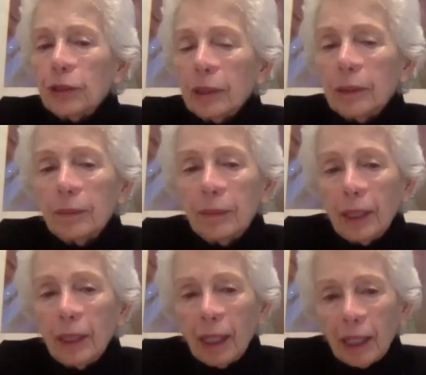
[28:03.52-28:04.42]
a,
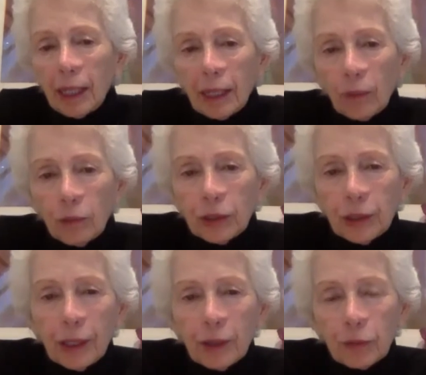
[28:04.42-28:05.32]
it was an
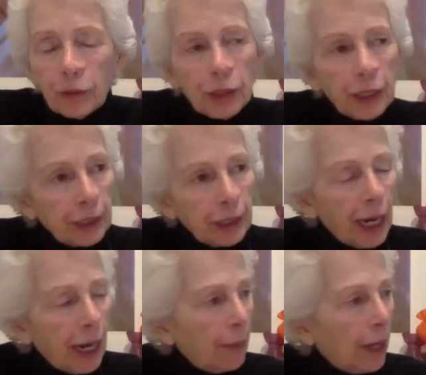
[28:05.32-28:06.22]
interesting
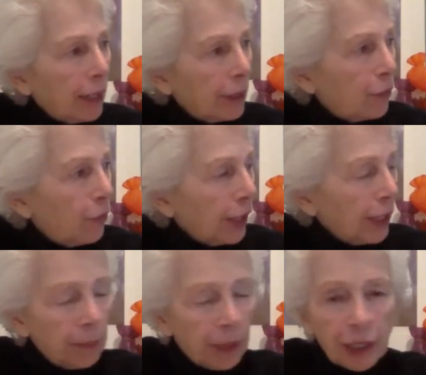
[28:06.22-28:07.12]
time, and it's funny
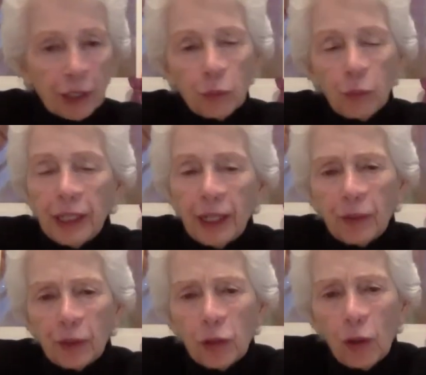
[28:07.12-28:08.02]
because we
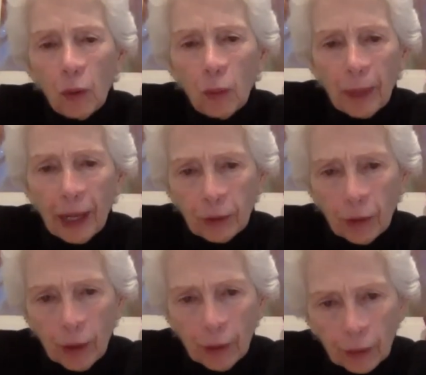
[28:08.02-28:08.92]
never told my
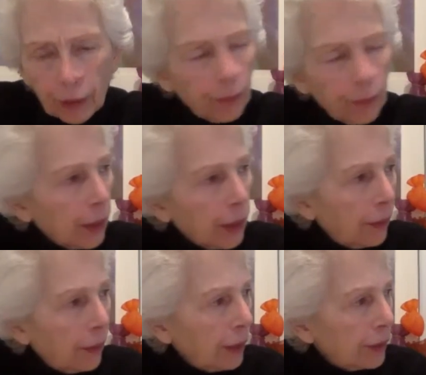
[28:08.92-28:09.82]
daughter
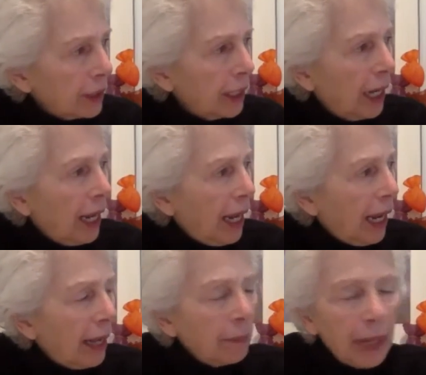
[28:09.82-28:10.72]
this
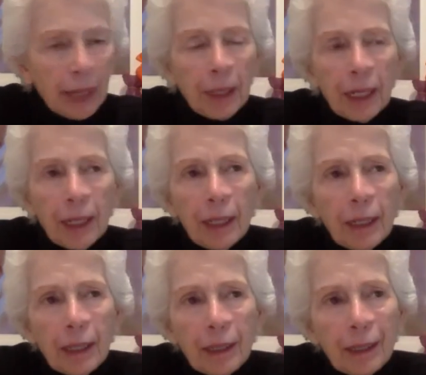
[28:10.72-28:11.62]
and maybe
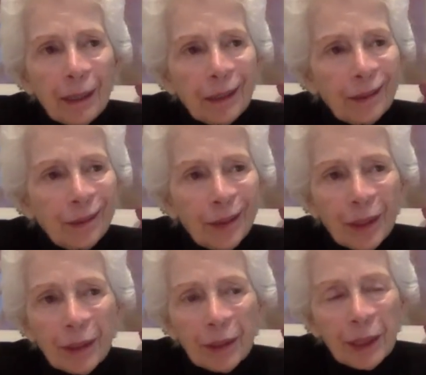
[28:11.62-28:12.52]

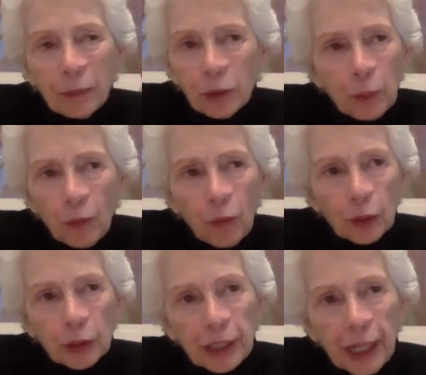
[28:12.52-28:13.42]
it was before
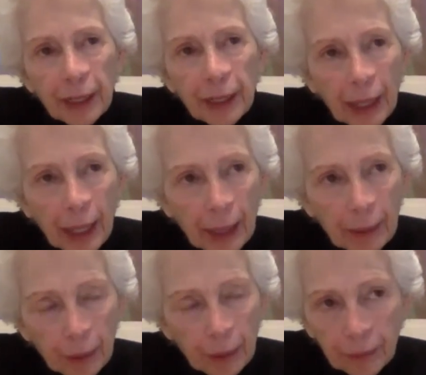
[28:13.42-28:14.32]
Stan died,
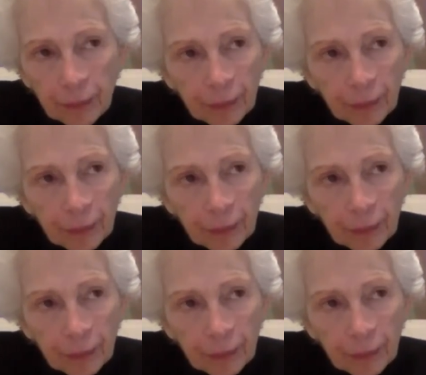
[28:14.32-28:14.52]
but